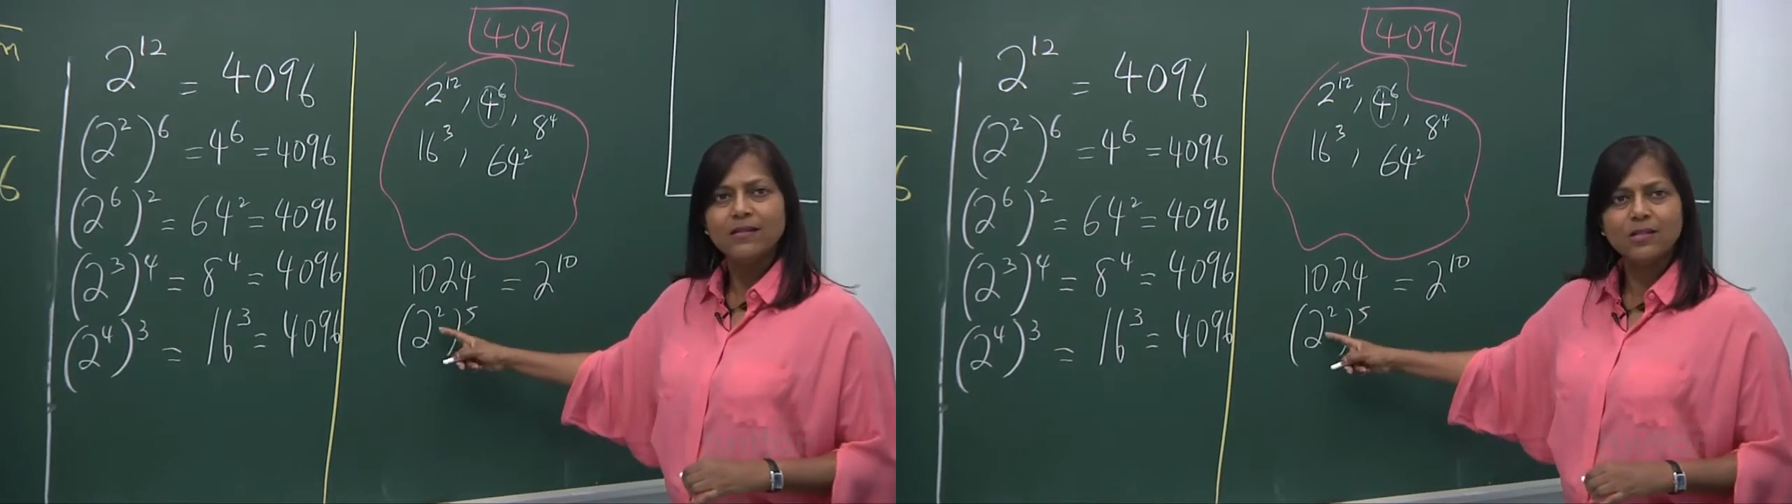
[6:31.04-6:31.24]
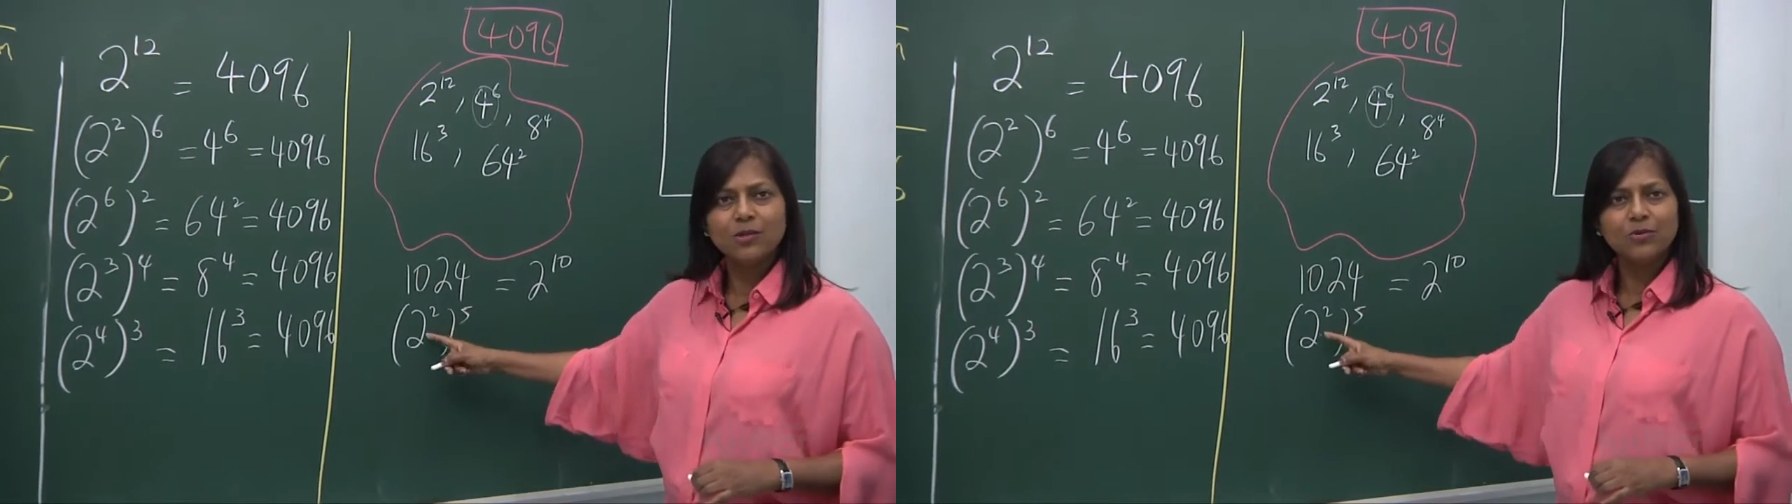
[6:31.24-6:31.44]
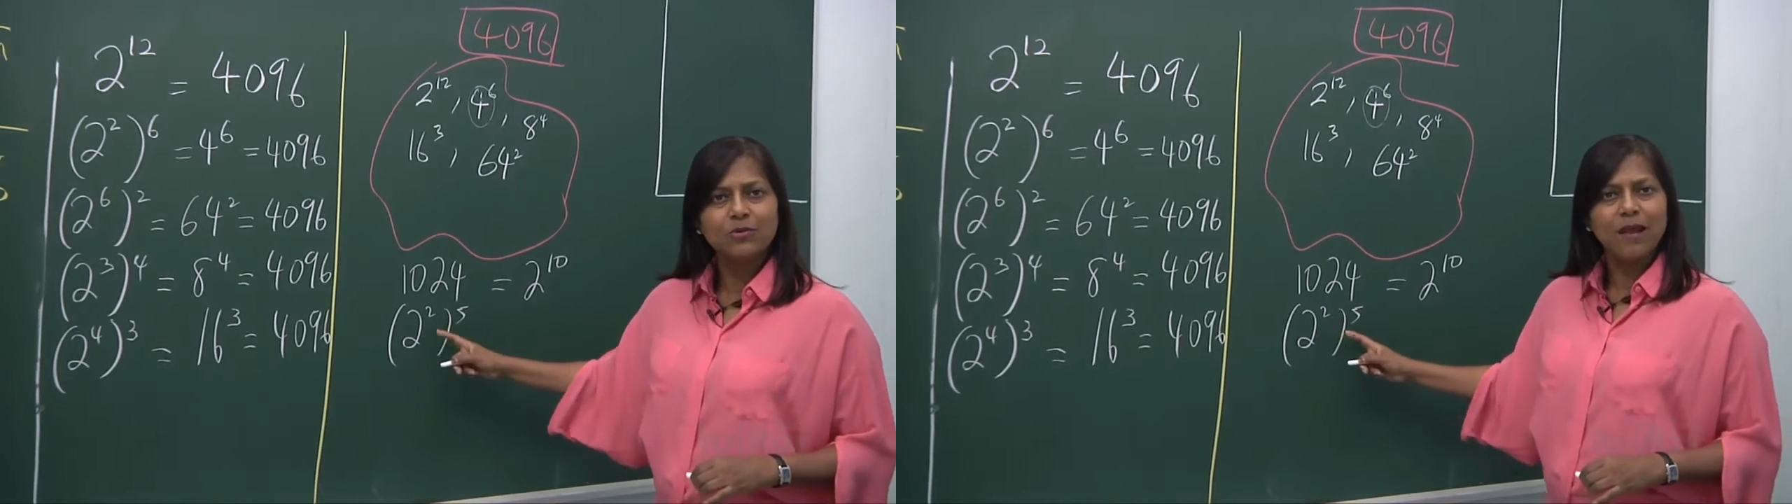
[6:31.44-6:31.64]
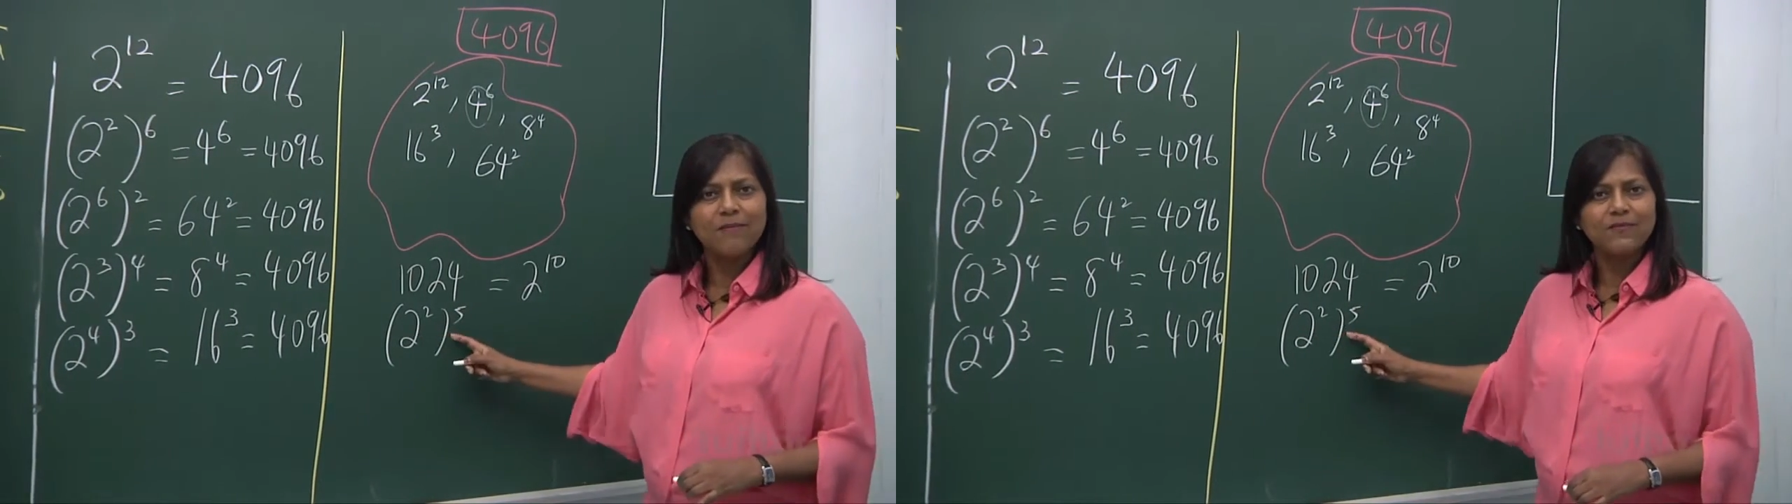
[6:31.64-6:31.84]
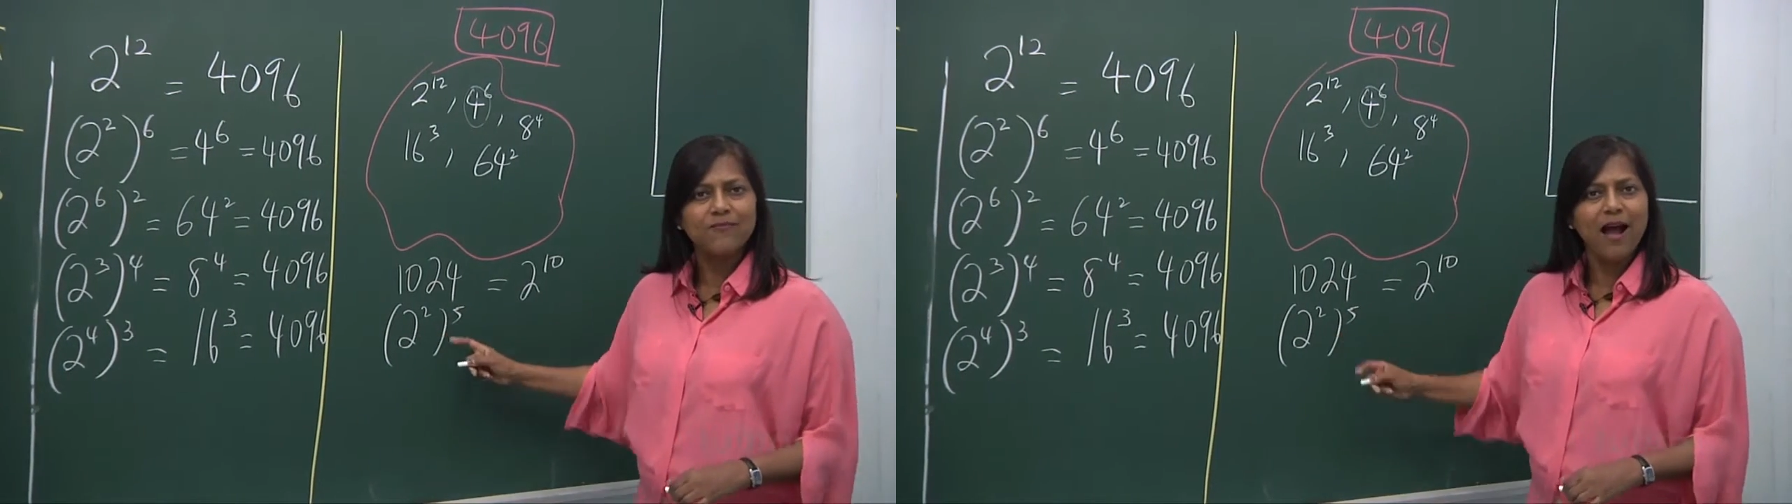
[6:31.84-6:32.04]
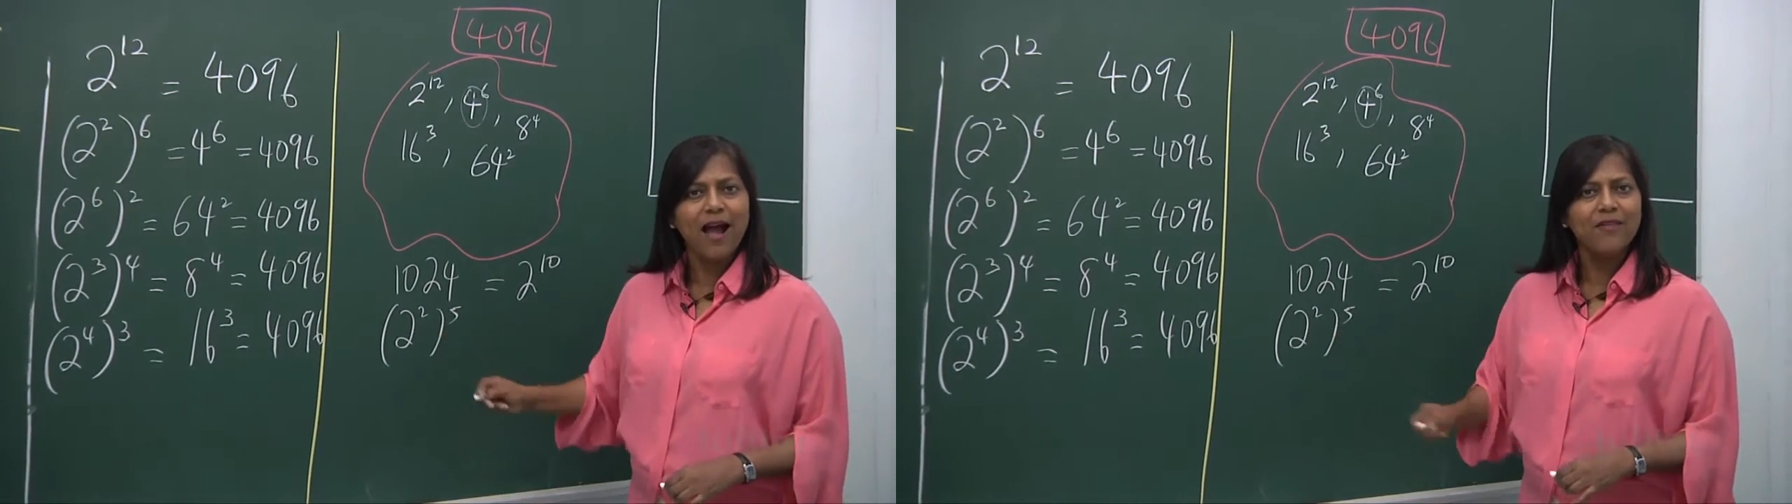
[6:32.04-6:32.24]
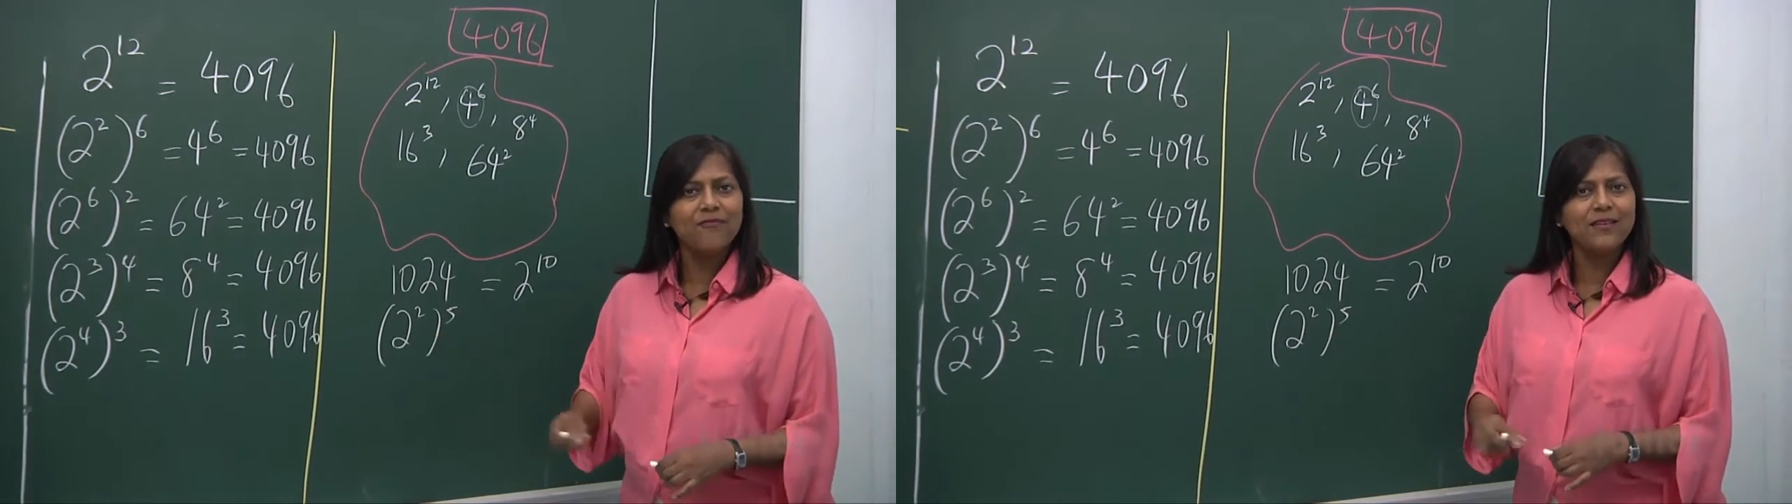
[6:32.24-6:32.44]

2 times 5